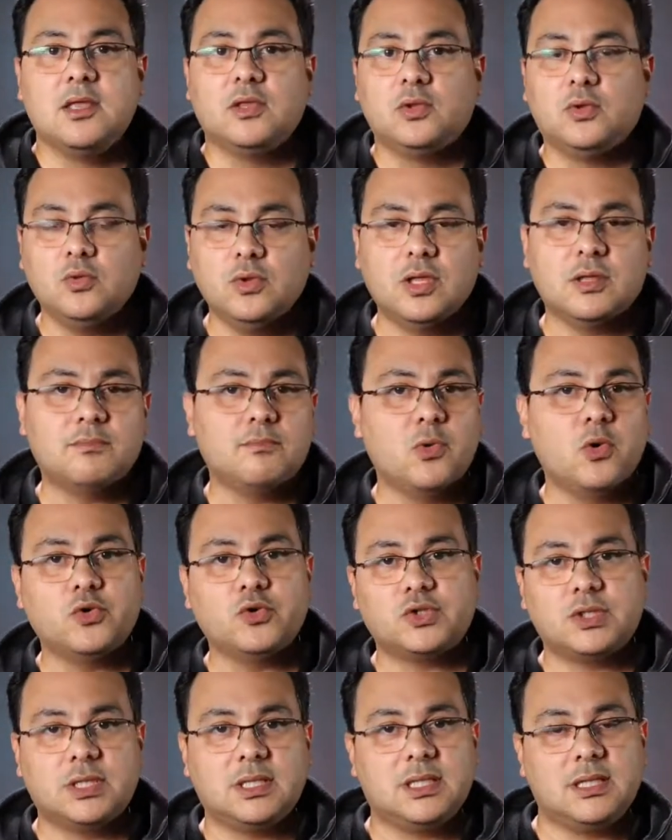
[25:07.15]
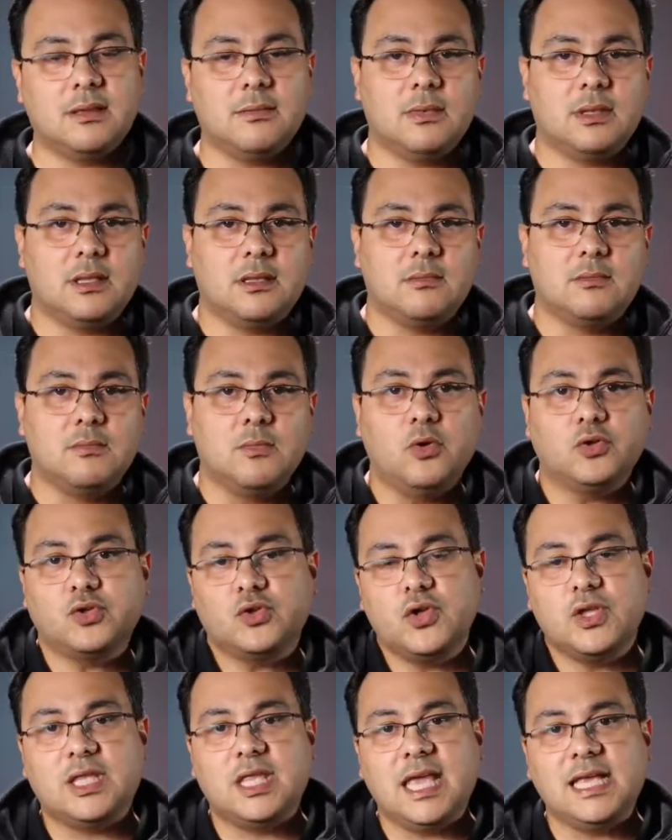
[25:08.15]
do the most of
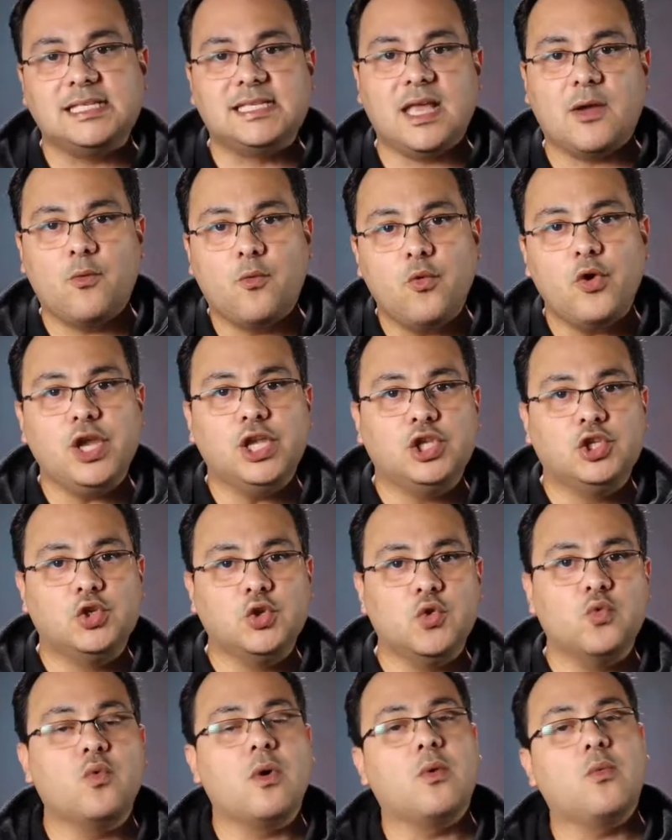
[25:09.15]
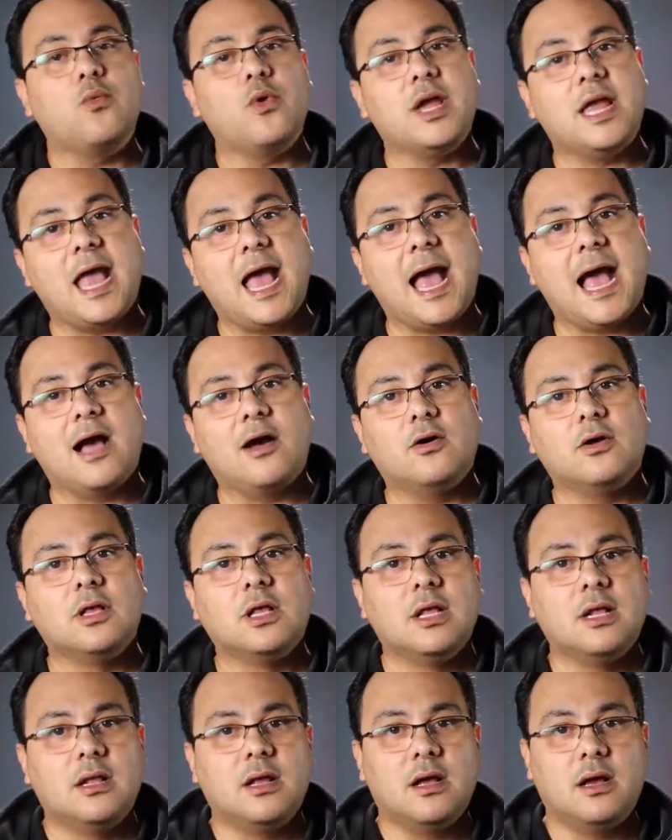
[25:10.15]
the things that we do when we out
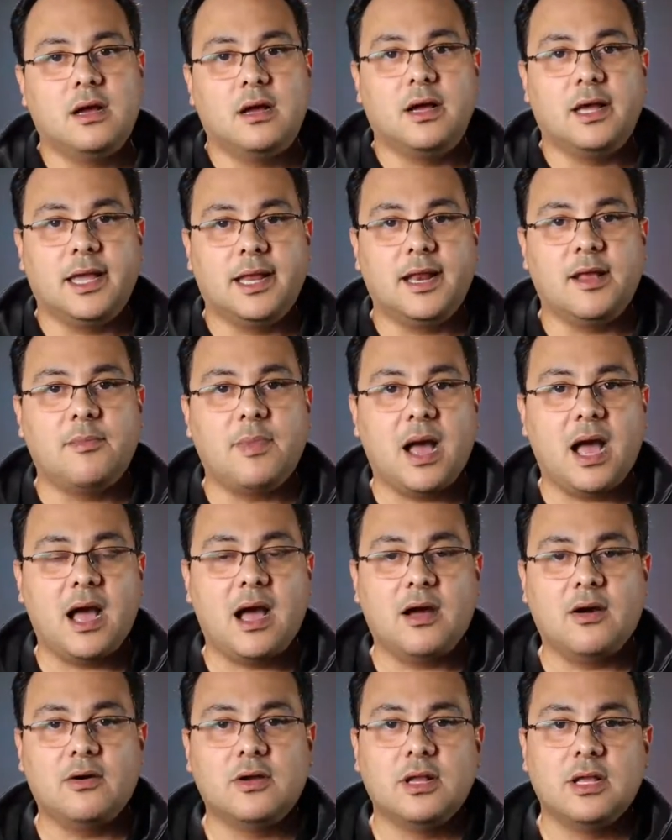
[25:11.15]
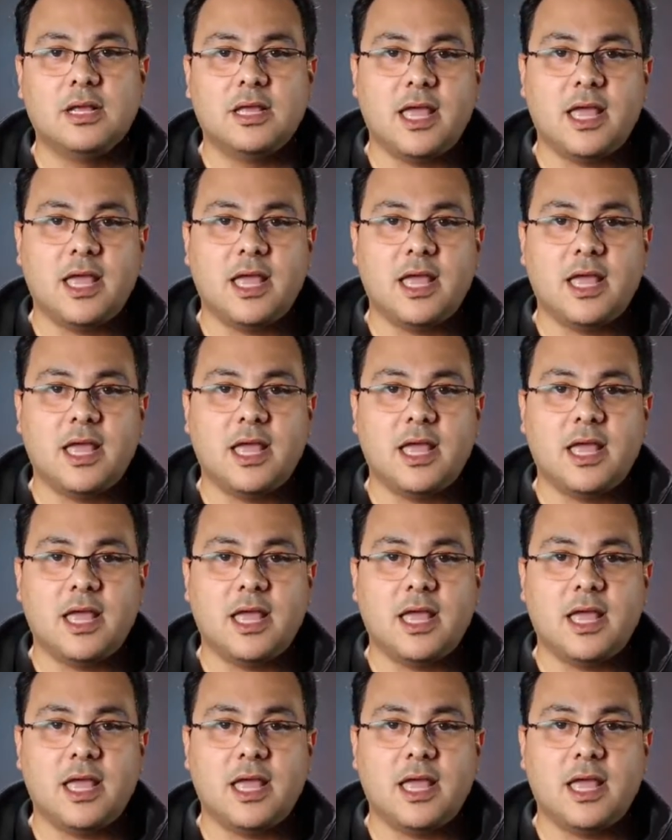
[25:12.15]
and about,